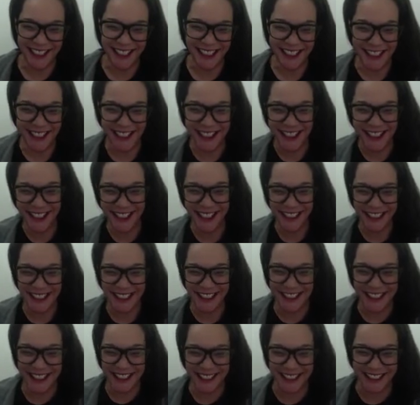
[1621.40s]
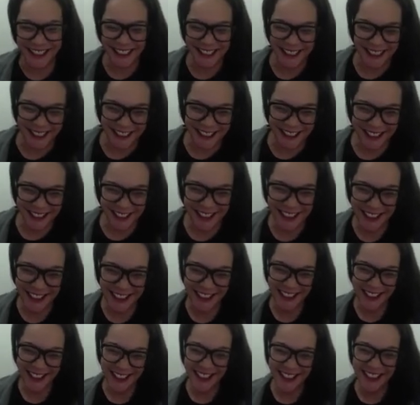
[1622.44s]

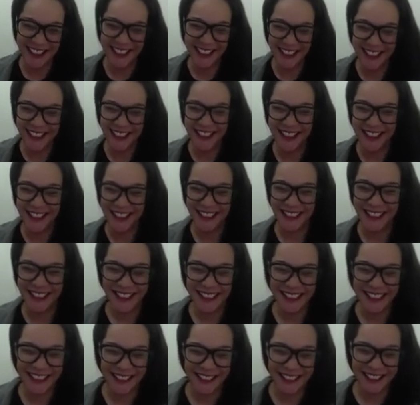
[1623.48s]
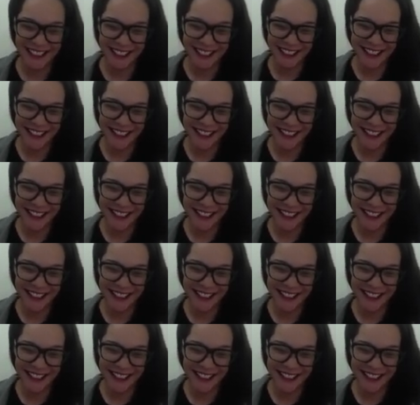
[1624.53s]
[no speech]